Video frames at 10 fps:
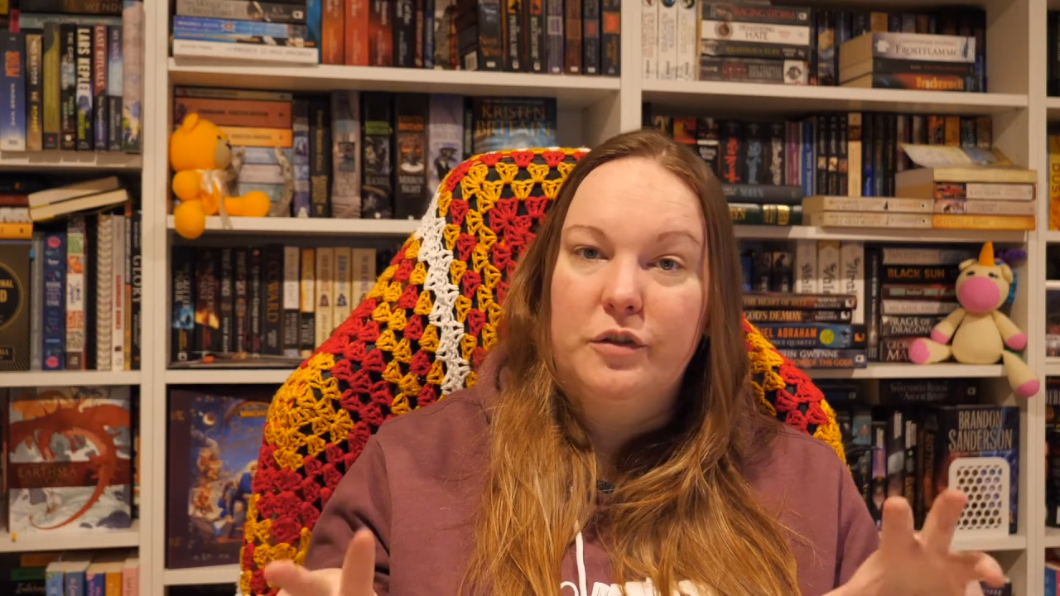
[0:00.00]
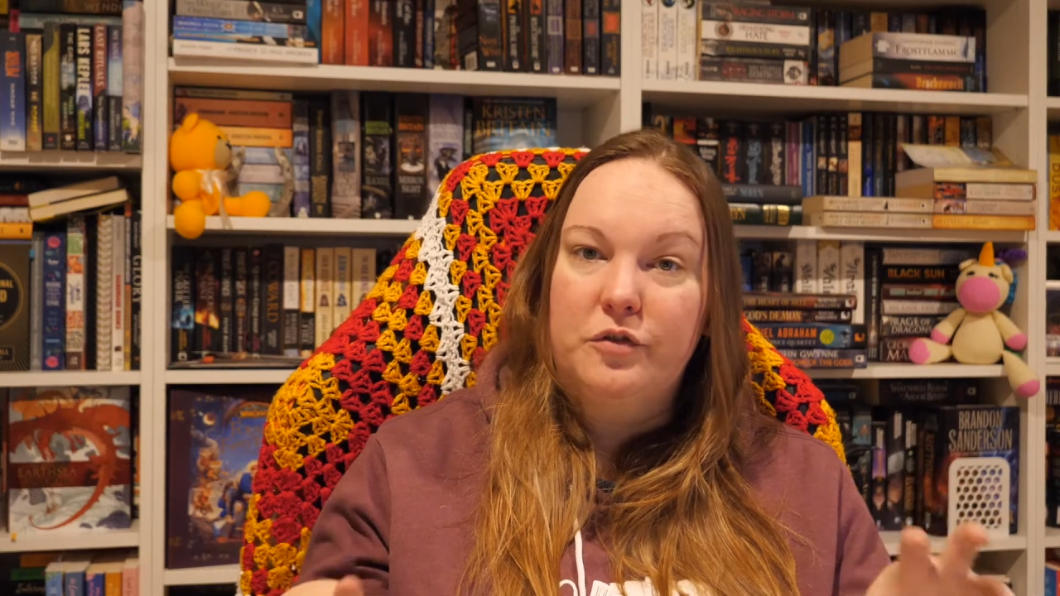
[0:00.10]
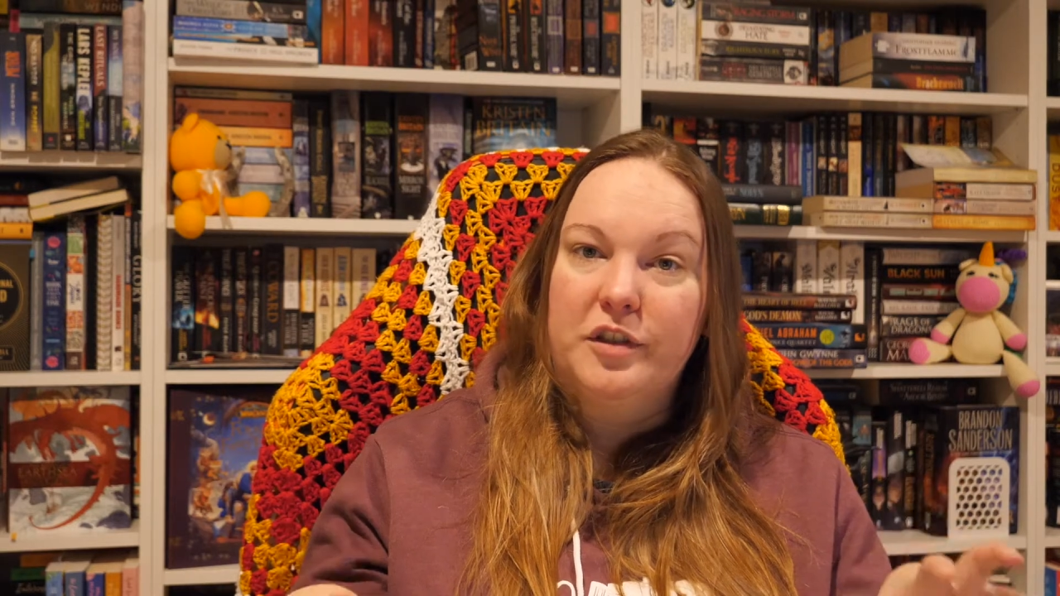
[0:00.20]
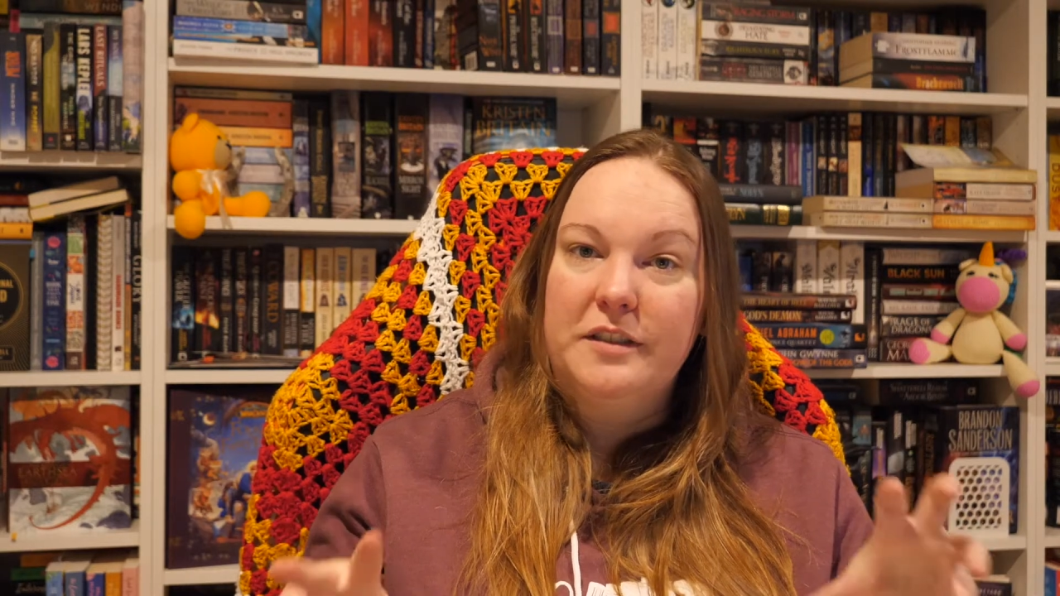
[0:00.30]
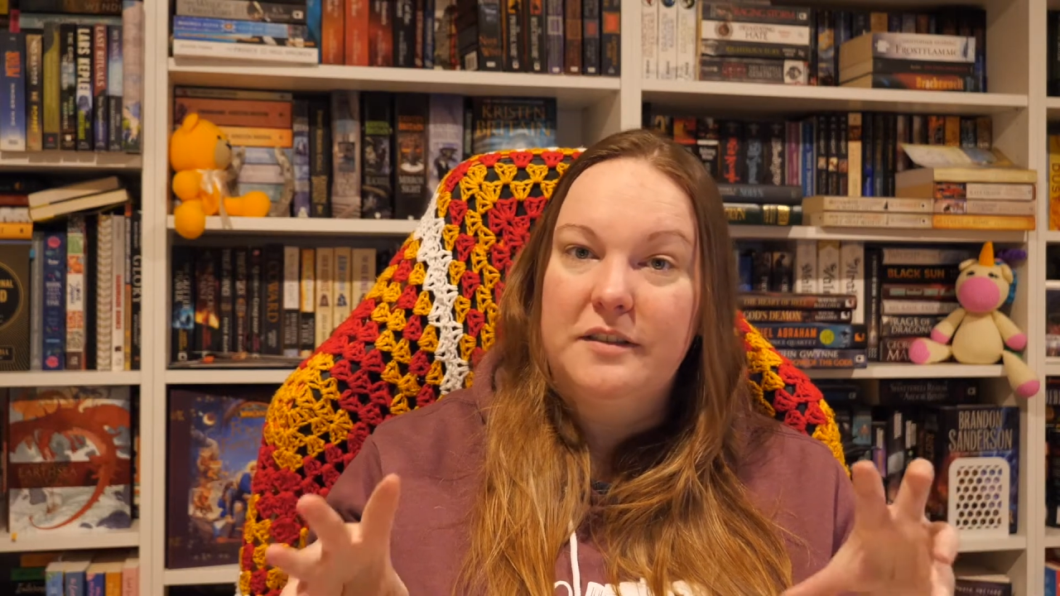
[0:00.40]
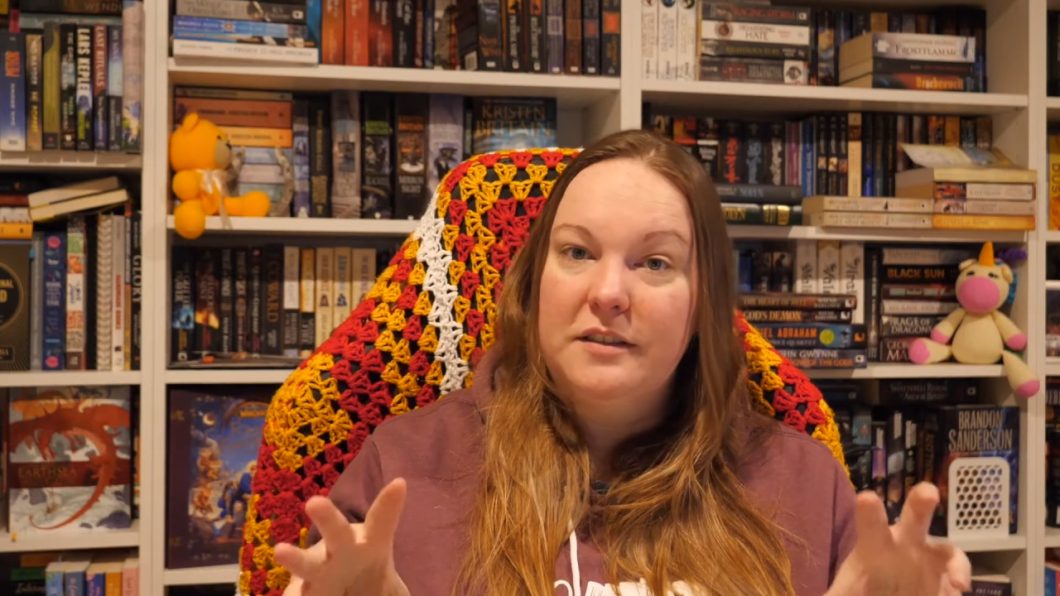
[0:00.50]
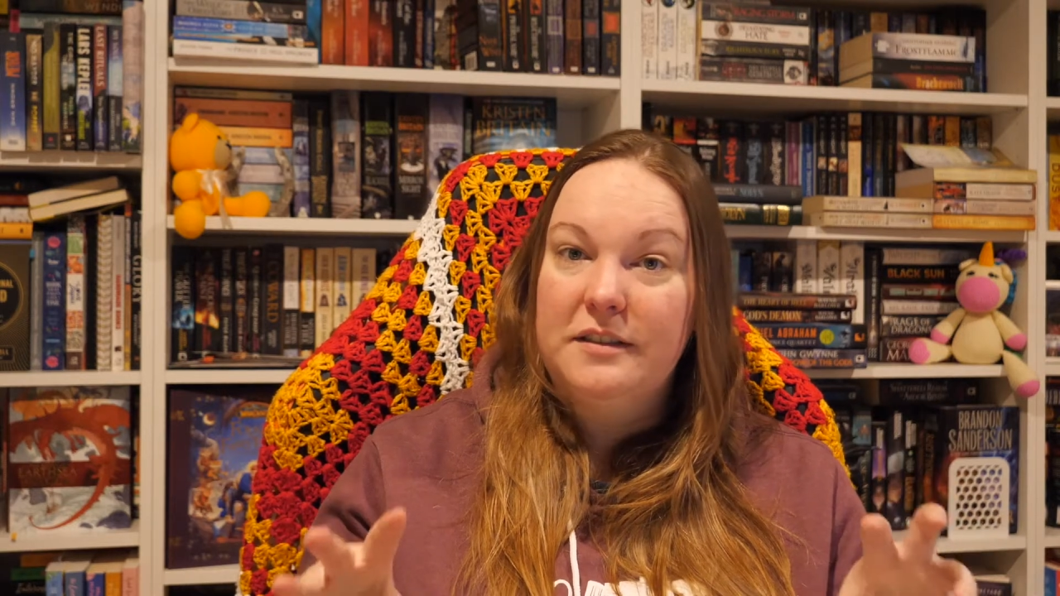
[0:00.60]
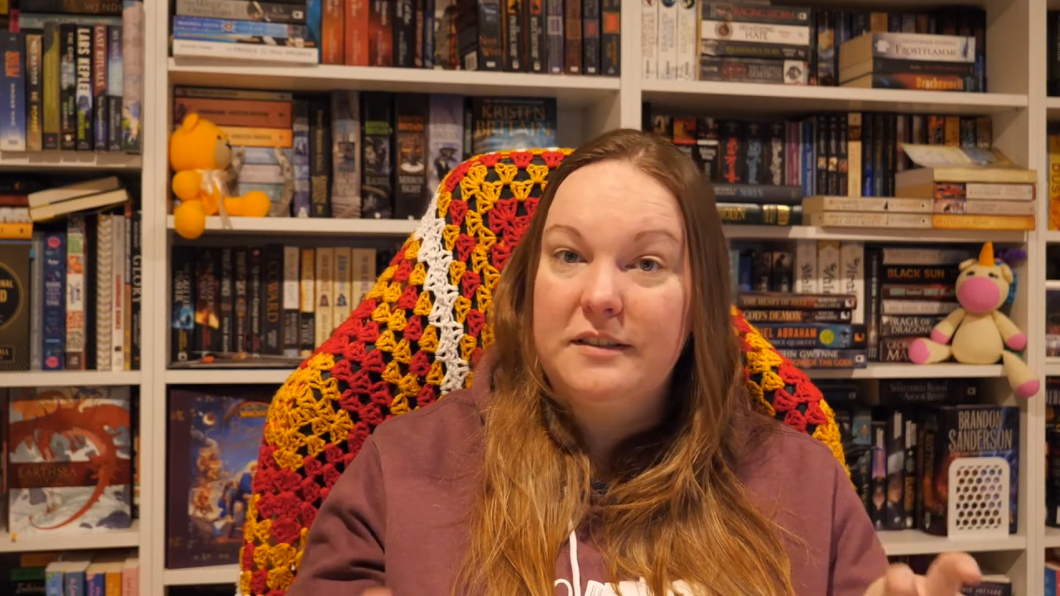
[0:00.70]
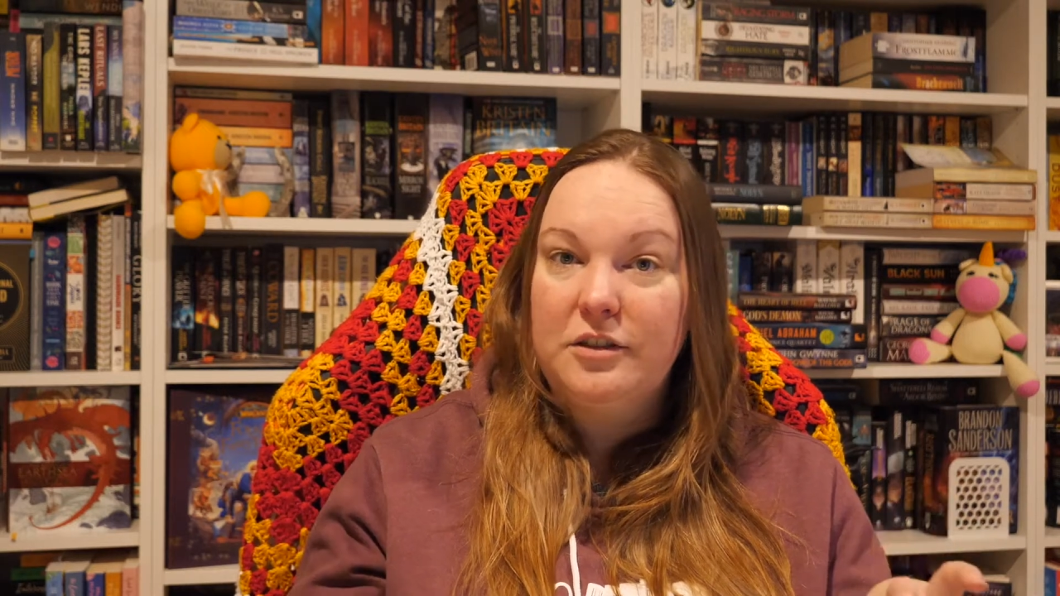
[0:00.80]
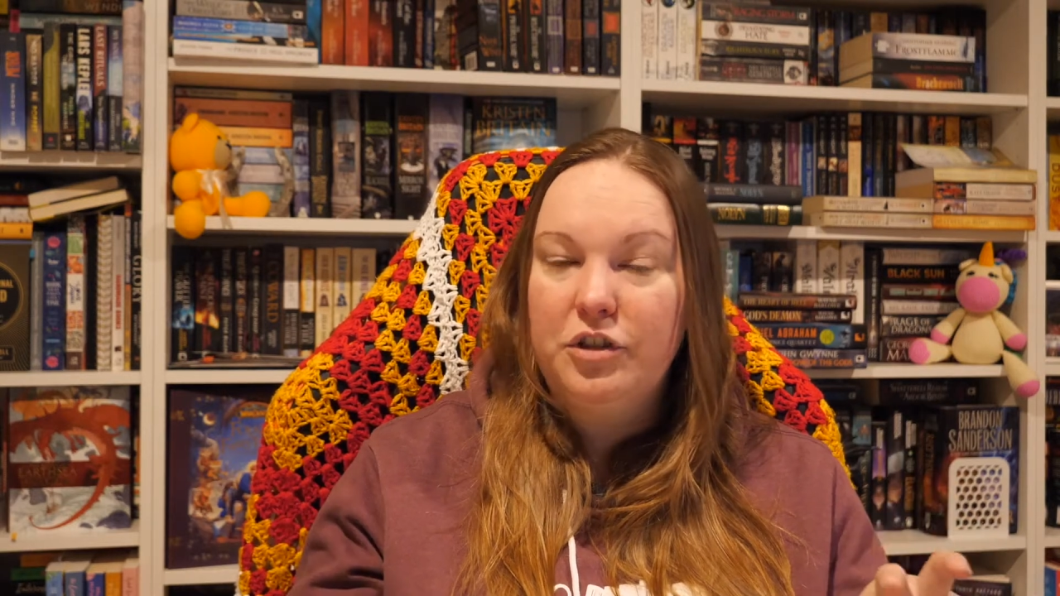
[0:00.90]
of Drizzt
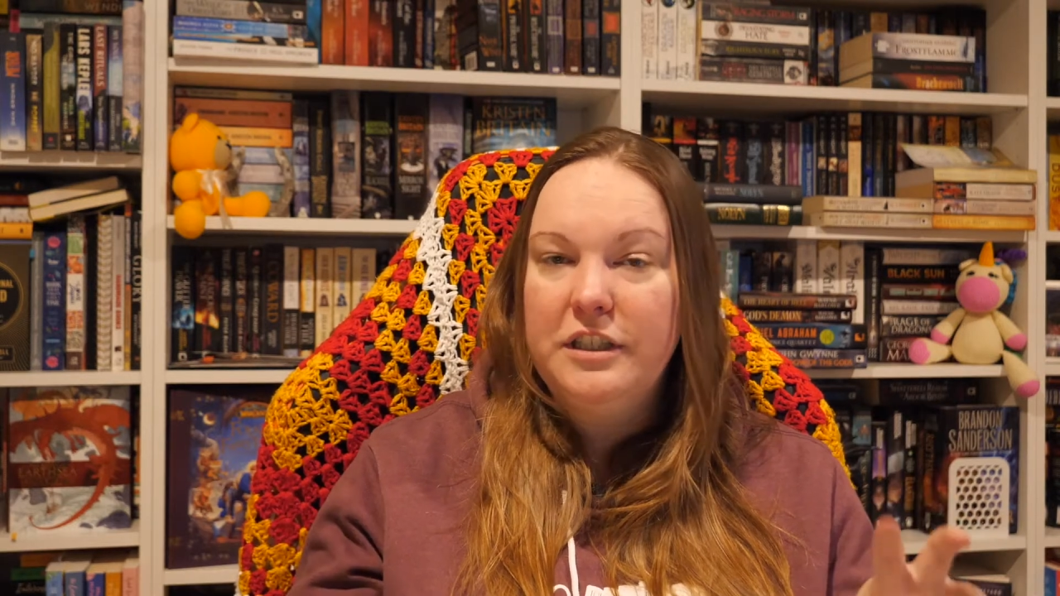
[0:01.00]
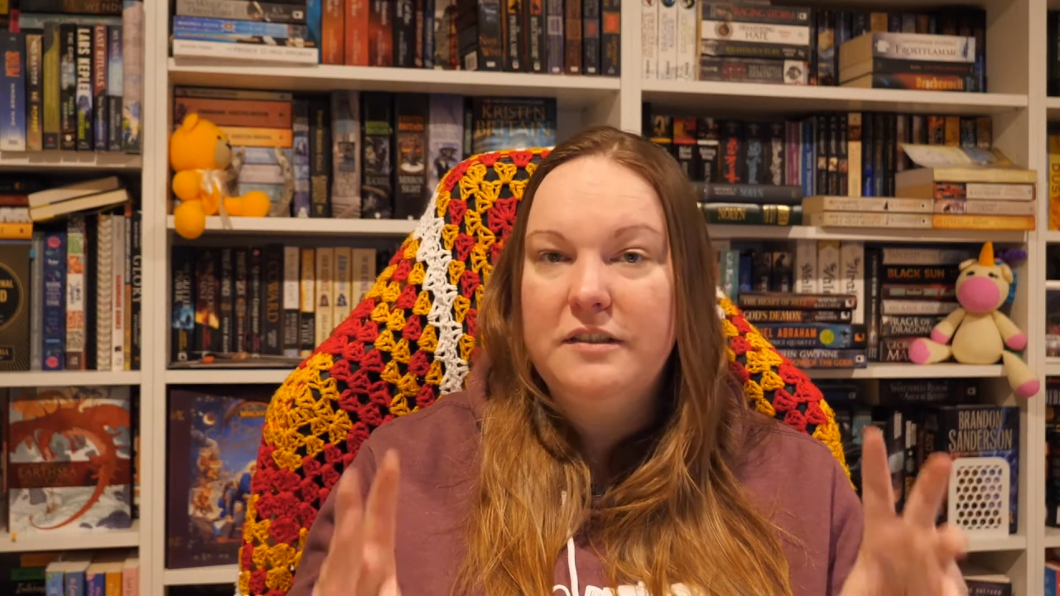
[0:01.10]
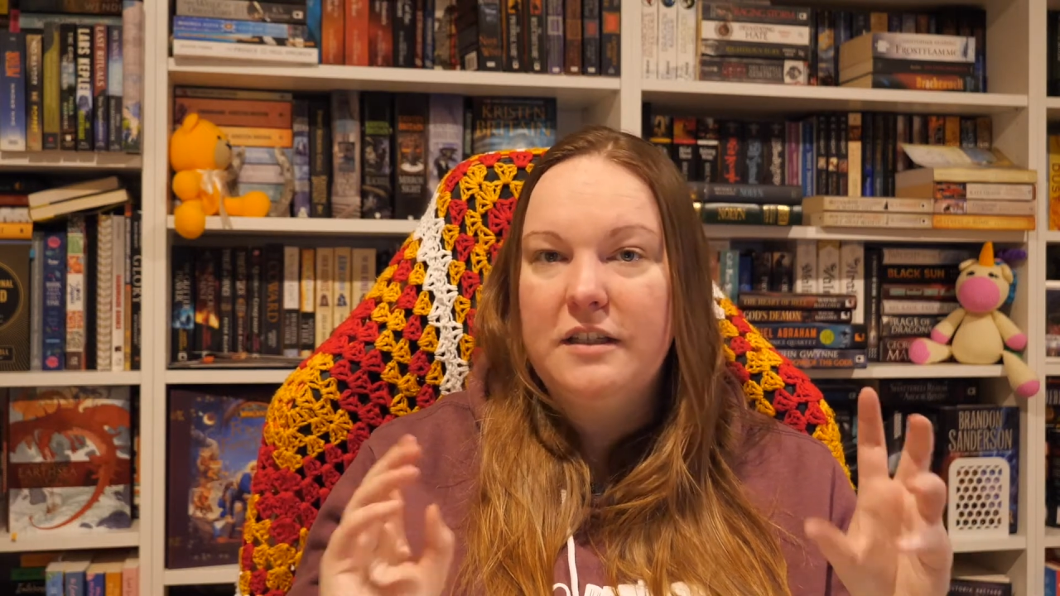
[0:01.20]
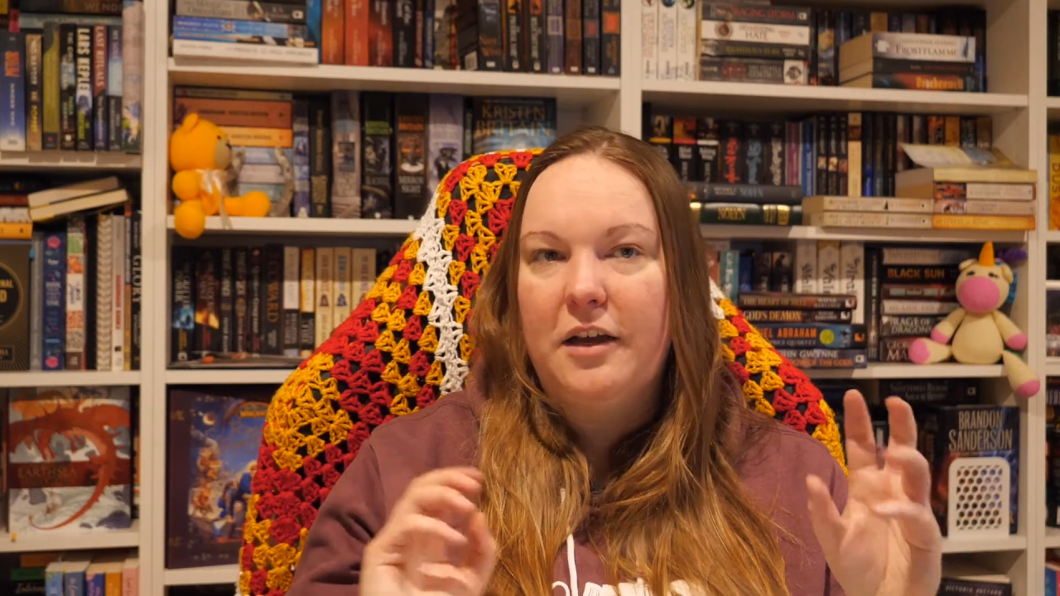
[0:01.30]
series.